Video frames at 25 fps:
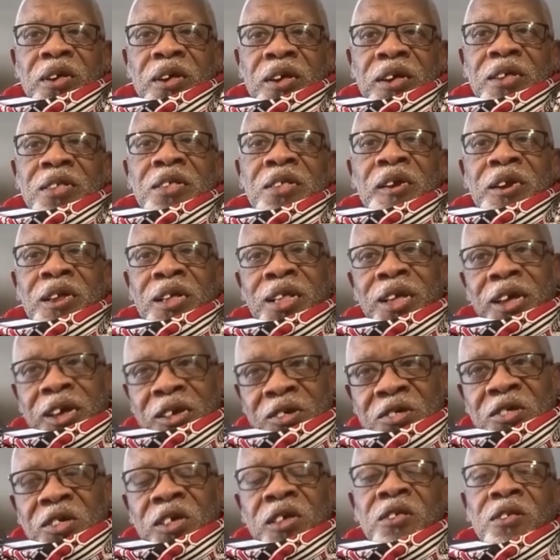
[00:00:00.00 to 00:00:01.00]
in
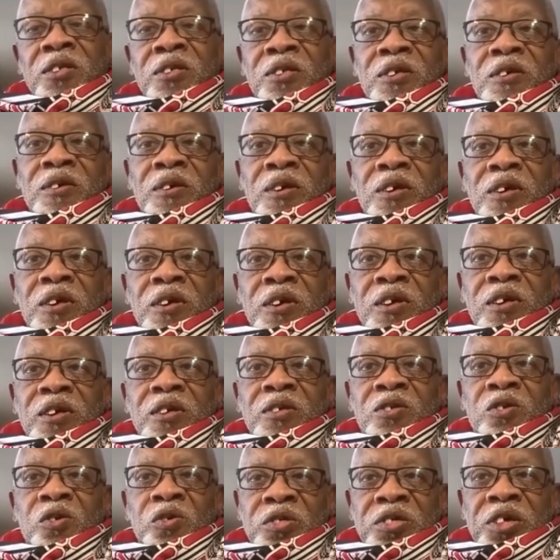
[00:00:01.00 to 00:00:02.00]
relation
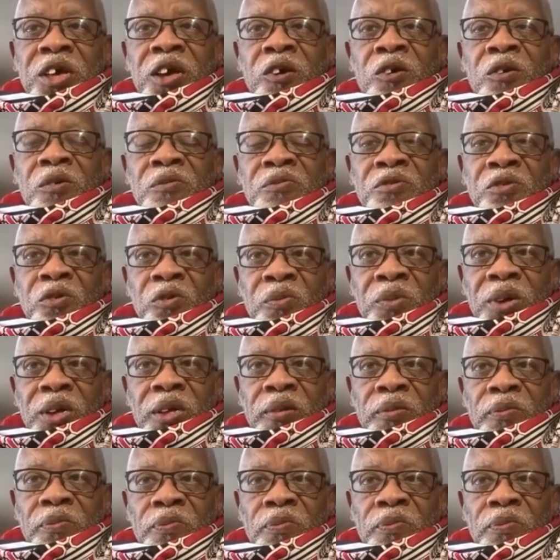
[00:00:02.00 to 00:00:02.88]
to Jacob Zuma?